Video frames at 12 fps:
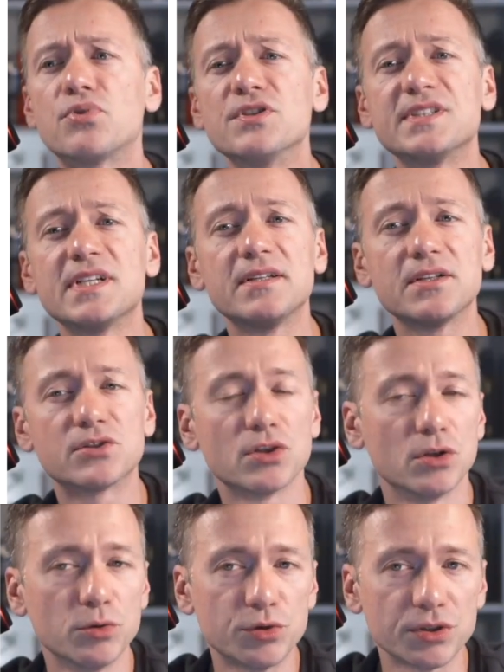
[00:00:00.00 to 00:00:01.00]
presenting
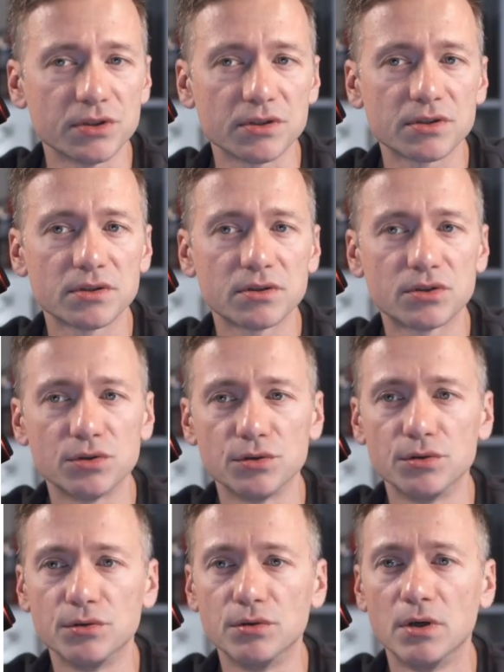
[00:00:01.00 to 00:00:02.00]
solutions
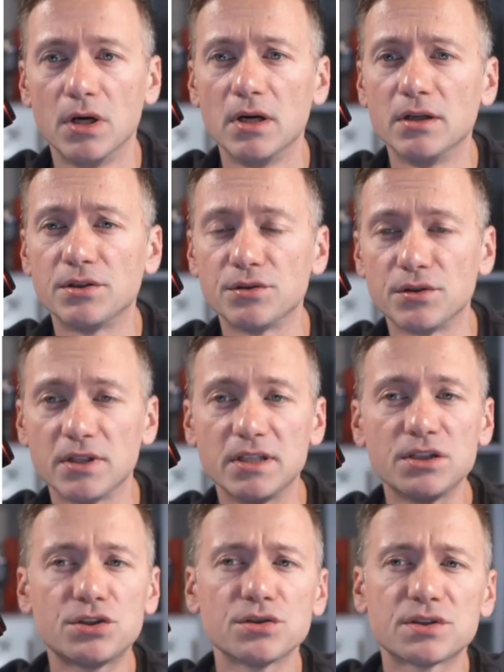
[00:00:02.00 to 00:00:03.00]
to
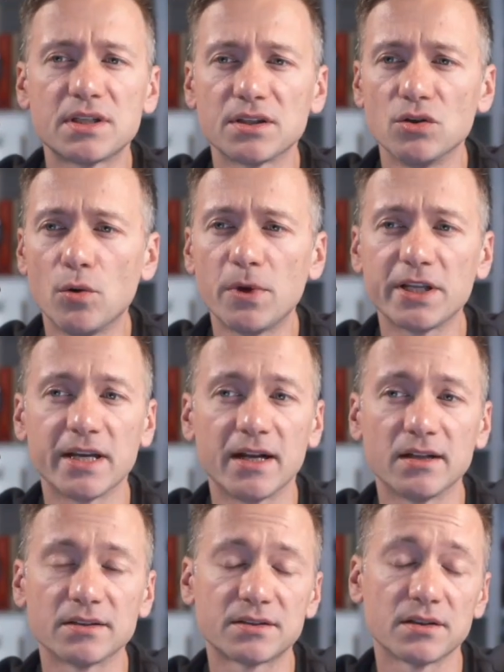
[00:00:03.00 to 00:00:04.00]
the issues that nobody
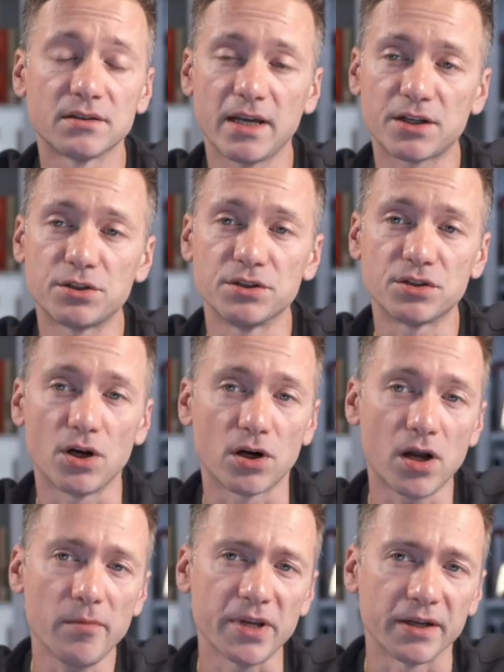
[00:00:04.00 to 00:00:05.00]
else actually saw
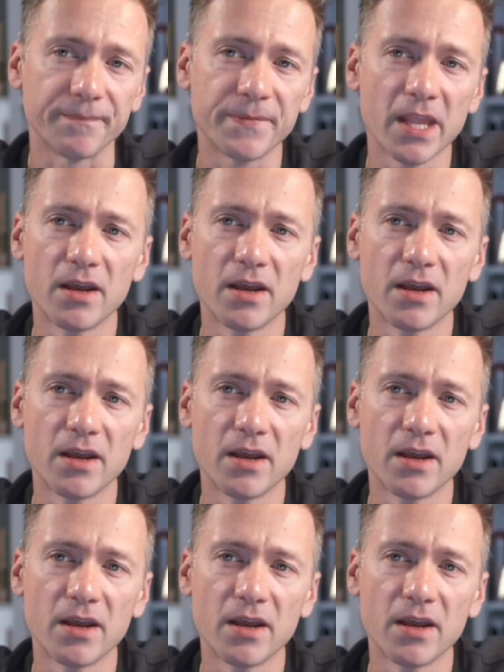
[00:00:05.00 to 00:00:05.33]
coming.